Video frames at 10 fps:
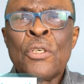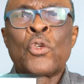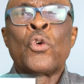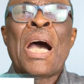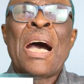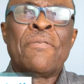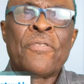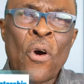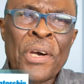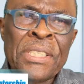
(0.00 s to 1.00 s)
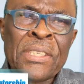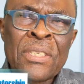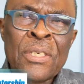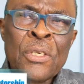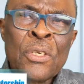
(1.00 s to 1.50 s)
to avoid,
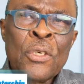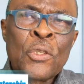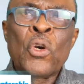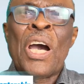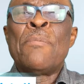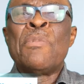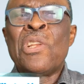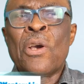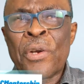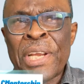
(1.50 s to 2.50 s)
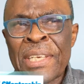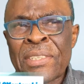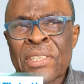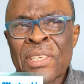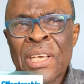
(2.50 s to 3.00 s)
to
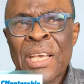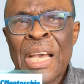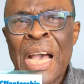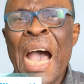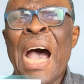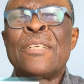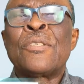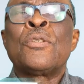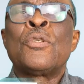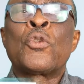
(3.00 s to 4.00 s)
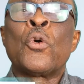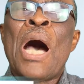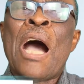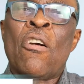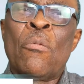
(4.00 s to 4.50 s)
ameliorate, and
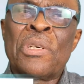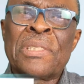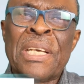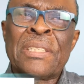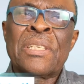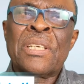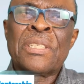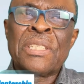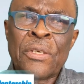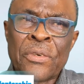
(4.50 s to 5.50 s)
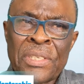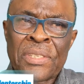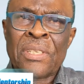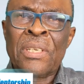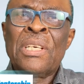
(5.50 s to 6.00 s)
to accommodate the
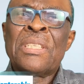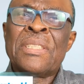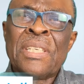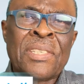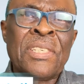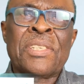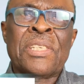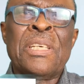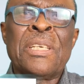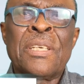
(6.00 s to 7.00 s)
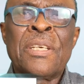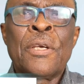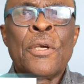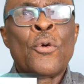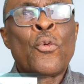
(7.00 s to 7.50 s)
risk. This is key.
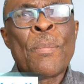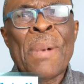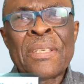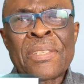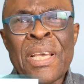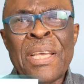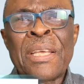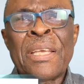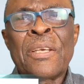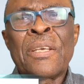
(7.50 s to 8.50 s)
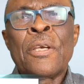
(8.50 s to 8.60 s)
We might say